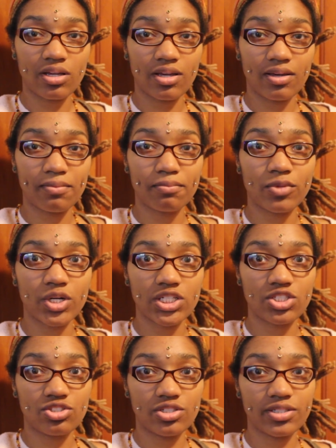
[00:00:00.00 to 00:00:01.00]
and
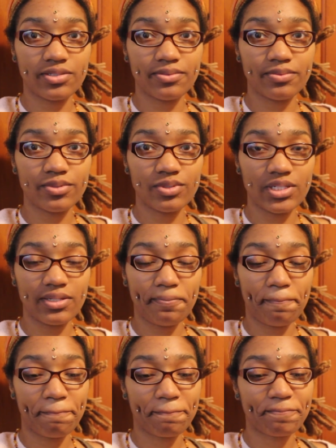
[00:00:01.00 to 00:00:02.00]
moisture routine.
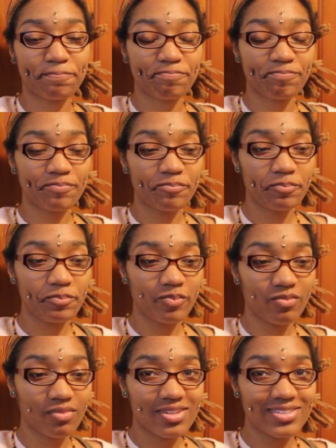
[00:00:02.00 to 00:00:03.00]

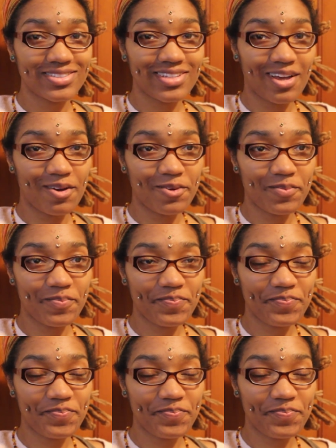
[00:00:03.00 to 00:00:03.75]
So